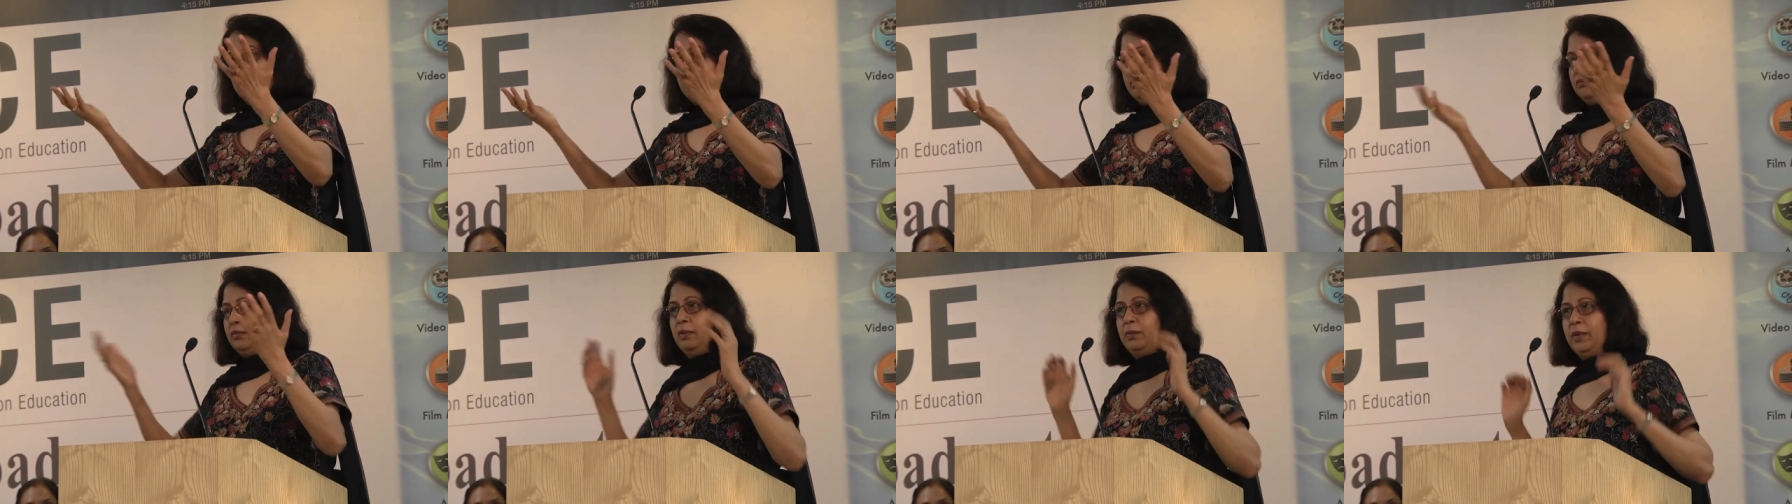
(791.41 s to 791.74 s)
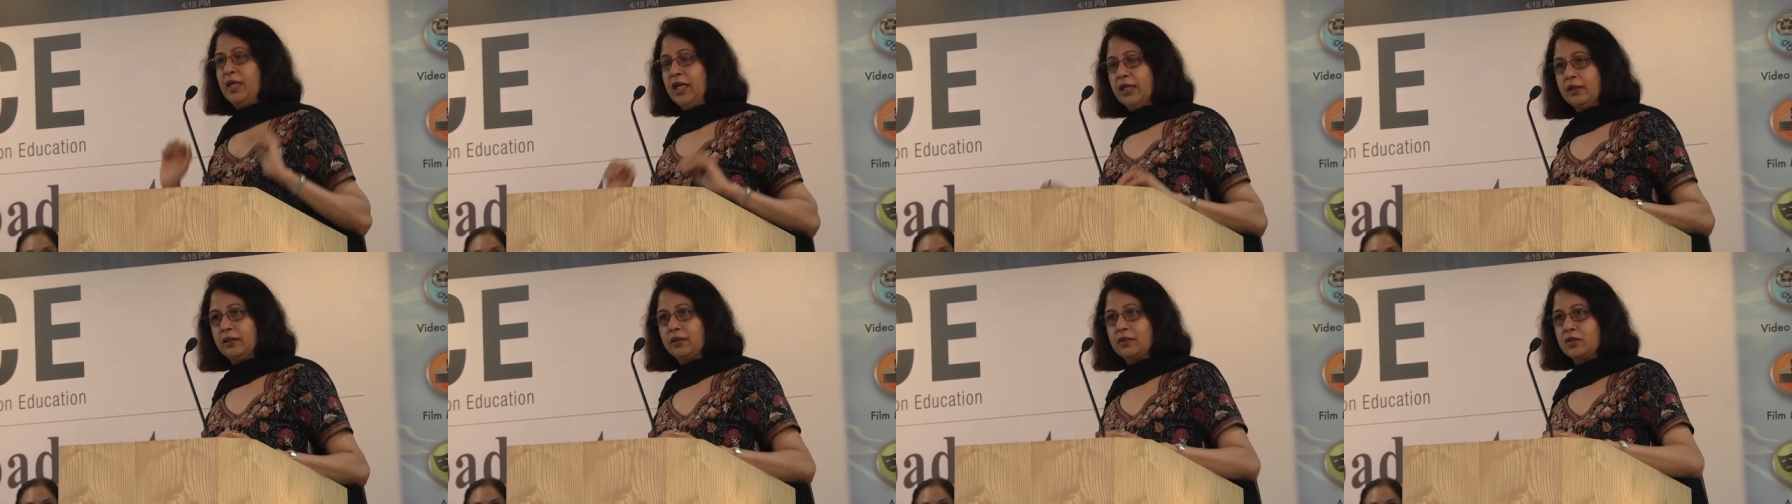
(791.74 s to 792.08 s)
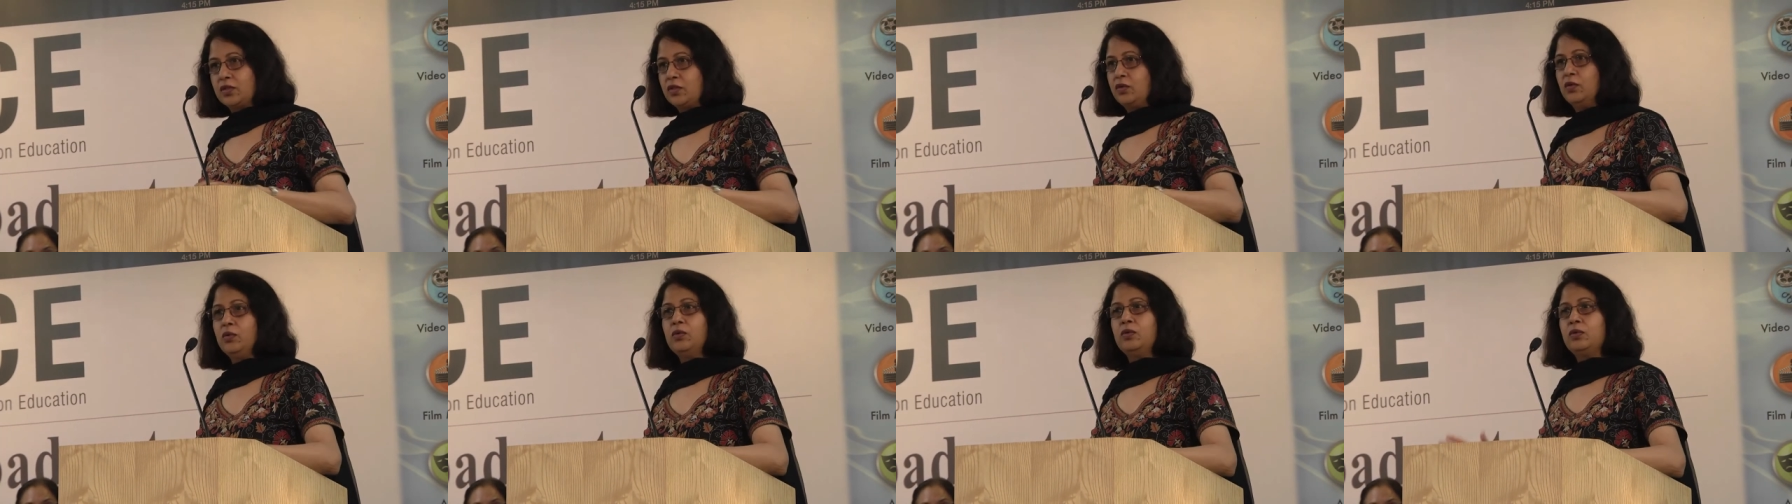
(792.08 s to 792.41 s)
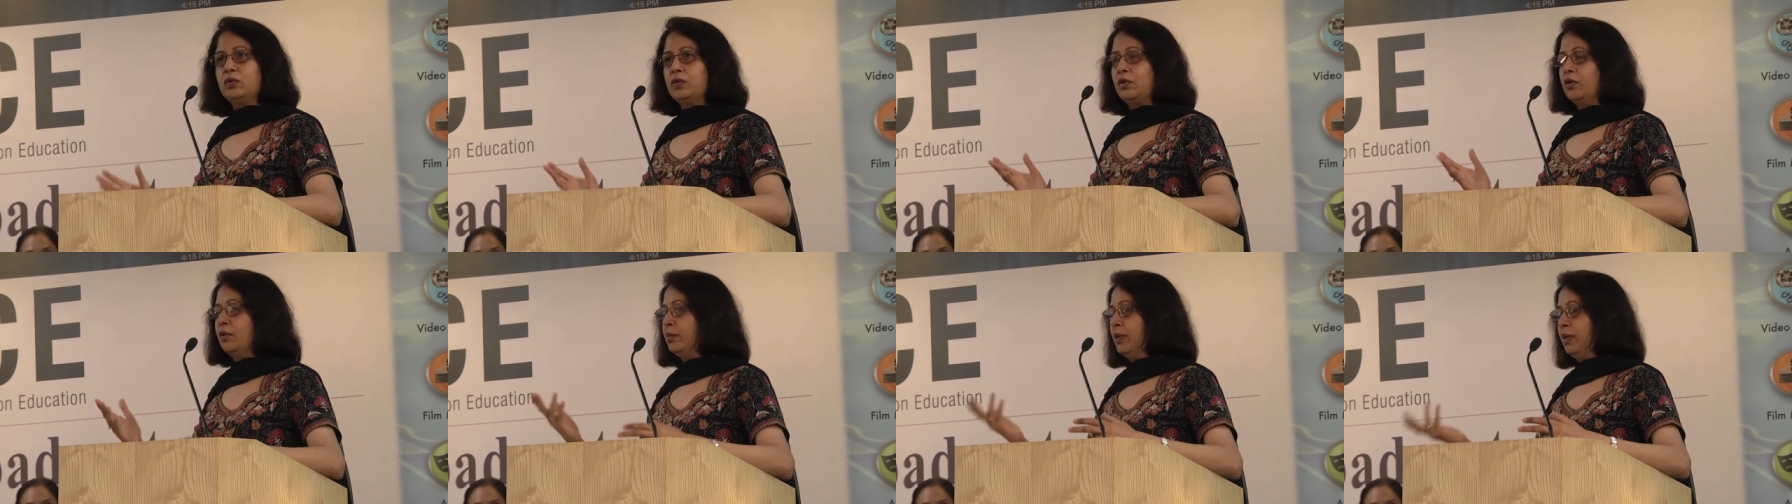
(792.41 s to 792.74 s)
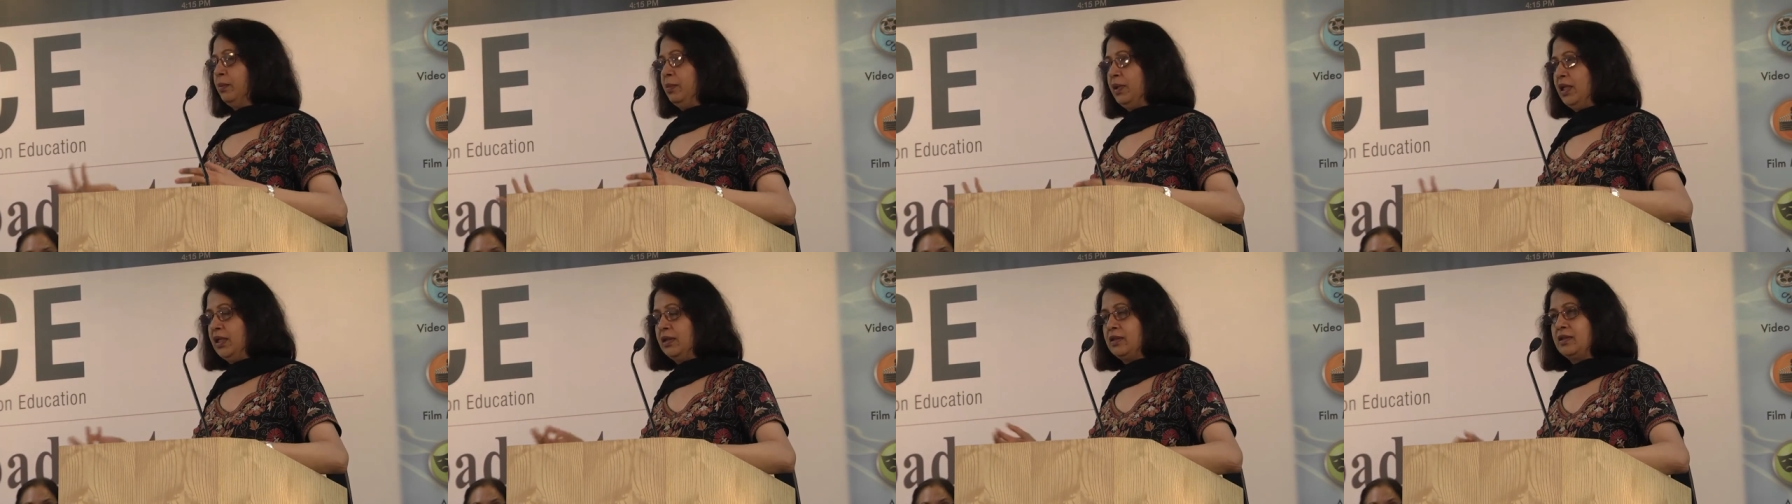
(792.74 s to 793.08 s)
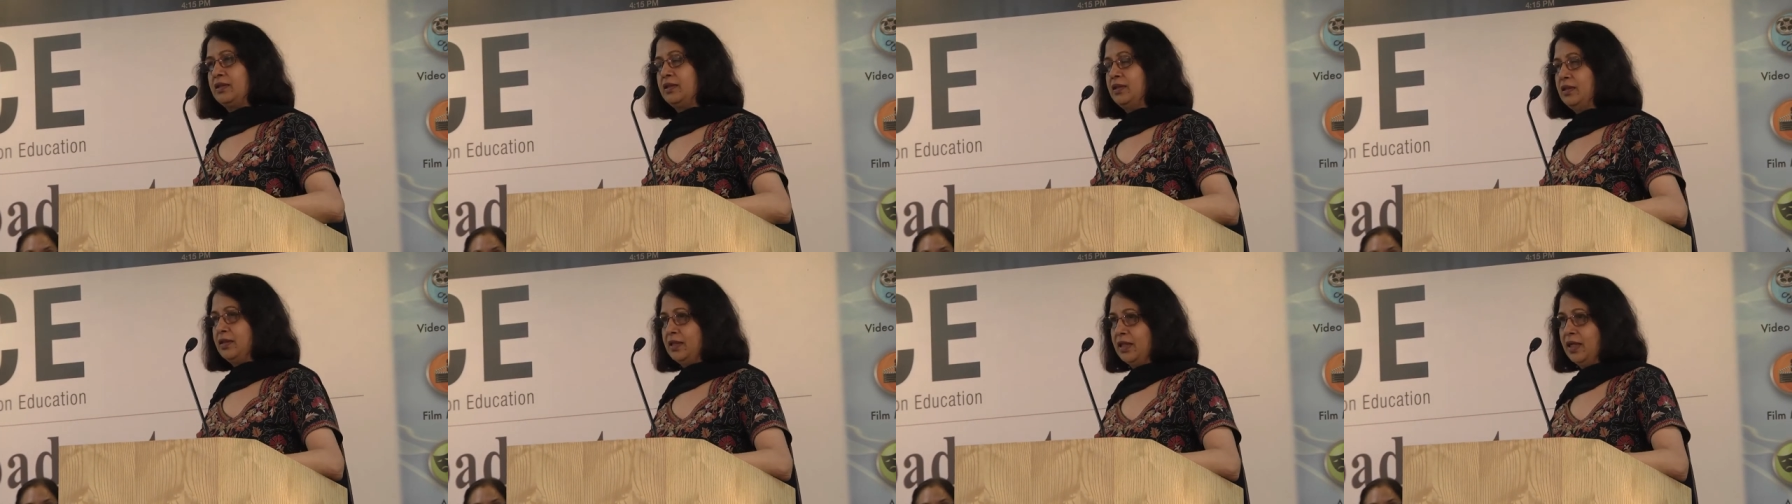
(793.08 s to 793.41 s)
maybe others don't, or maybe
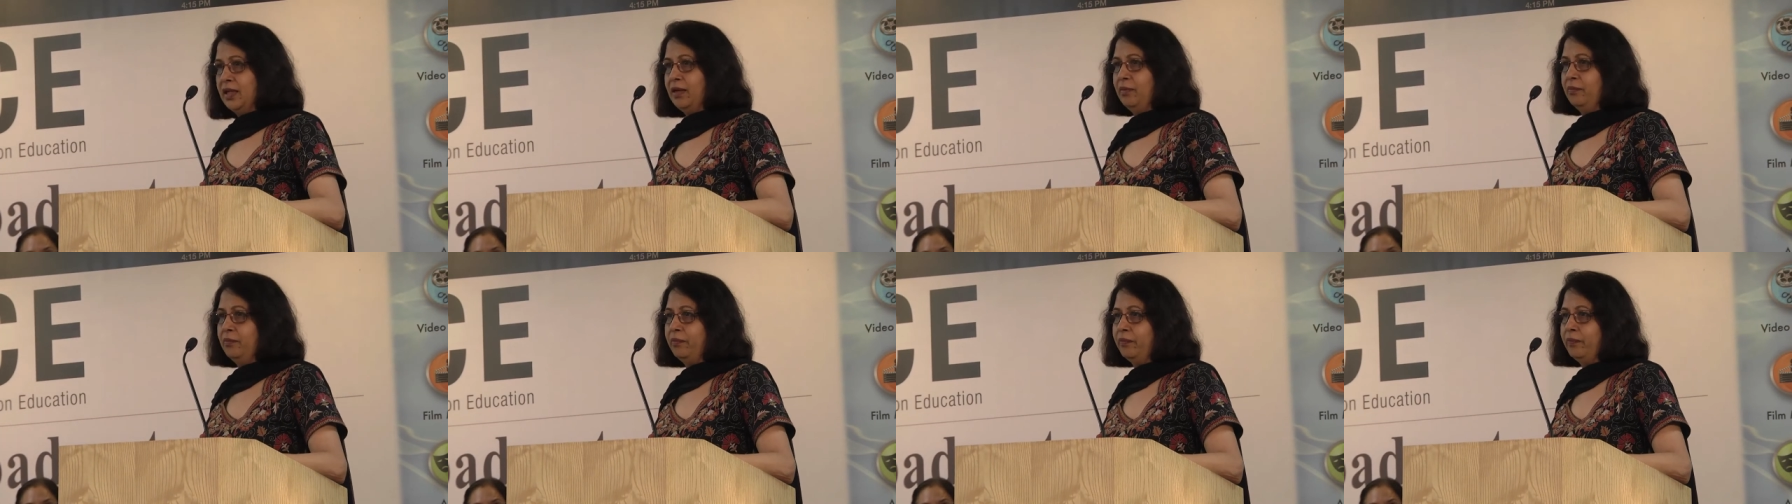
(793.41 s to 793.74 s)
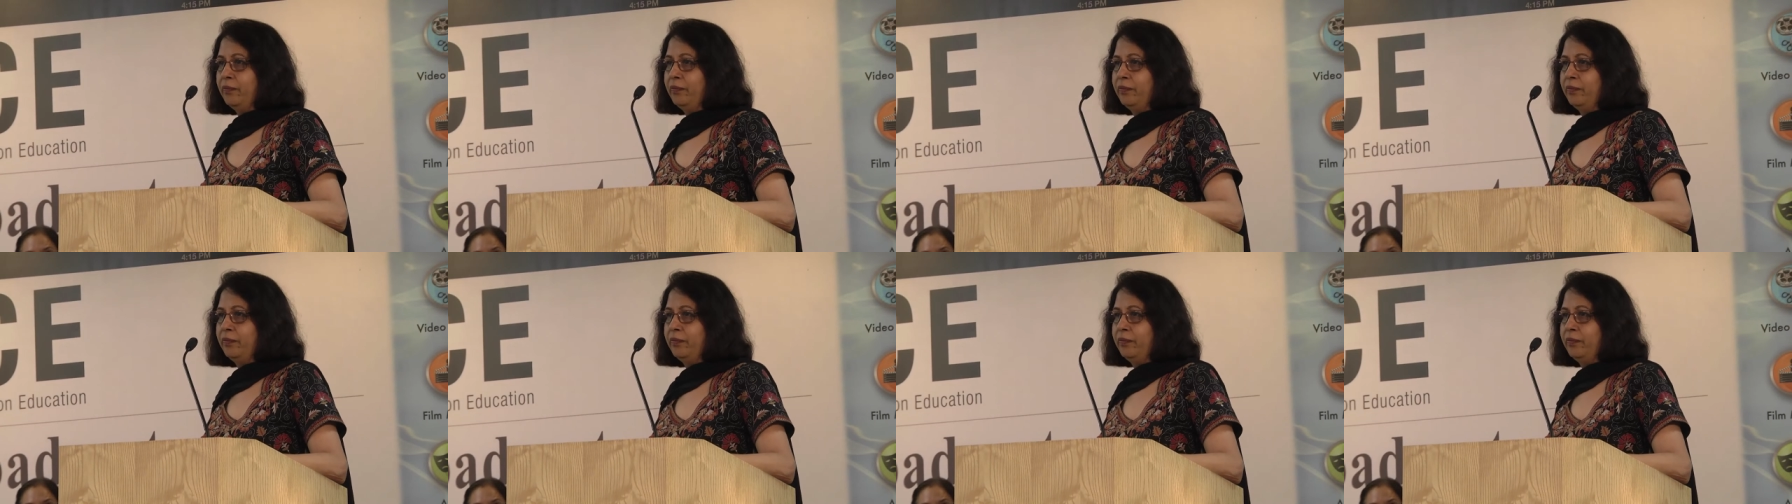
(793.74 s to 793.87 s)
it's the same.